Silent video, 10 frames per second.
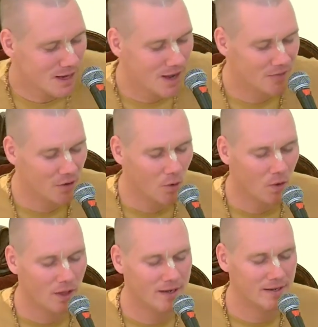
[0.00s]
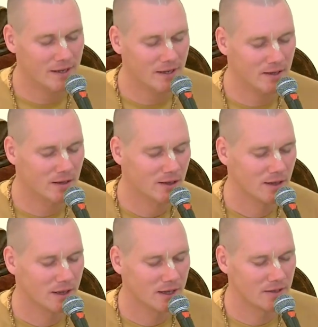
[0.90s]
And the whole idea
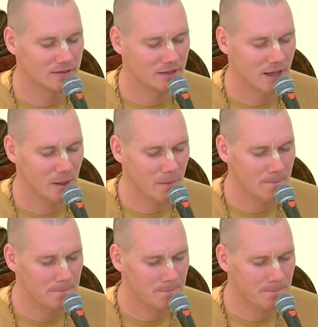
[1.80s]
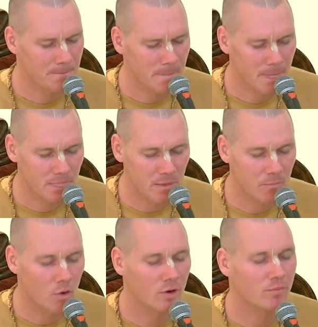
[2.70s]
is that the
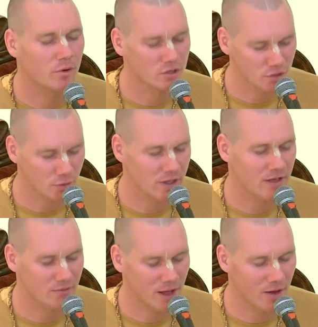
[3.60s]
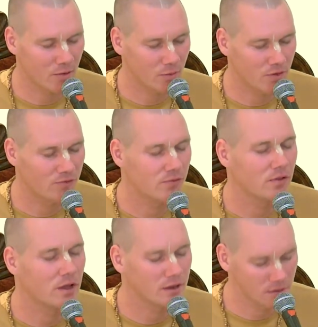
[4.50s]
more books we give out, we
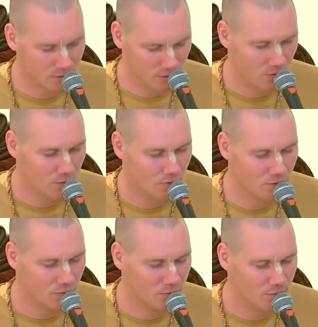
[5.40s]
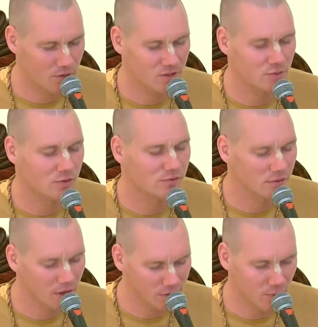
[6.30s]
flood the world with books, we
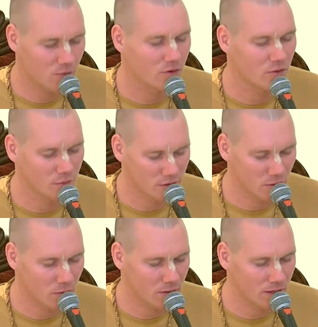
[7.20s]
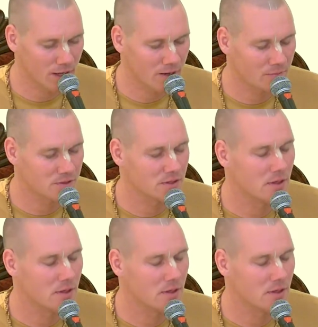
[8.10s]
flood the world with the holy names.